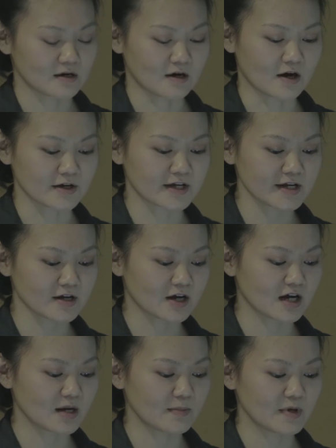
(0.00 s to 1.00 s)
on
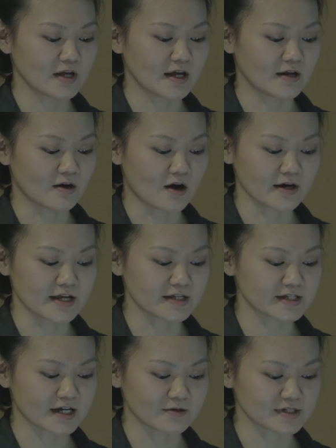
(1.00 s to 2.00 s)
GitHub and on
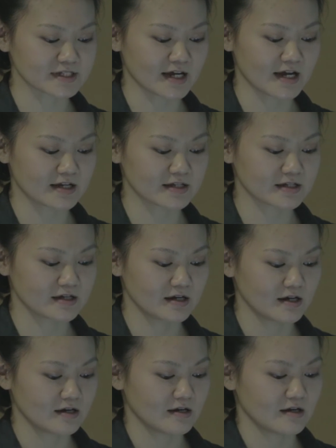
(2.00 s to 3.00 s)
Intel's site.
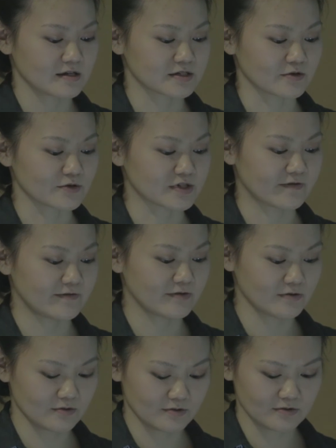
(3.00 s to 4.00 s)
So there's a
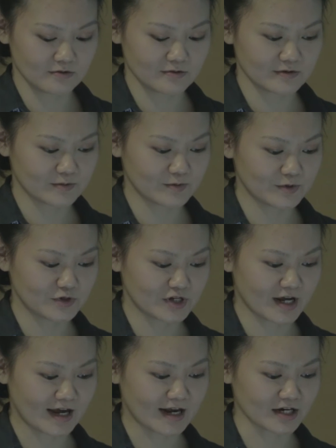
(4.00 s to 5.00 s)
few, you
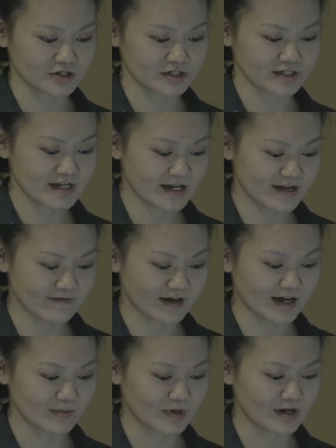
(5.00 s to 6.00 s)
can't actually see any of
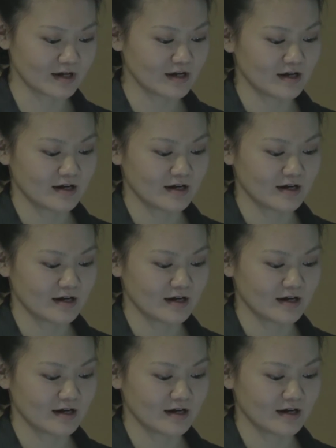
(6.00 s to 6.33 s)
that, but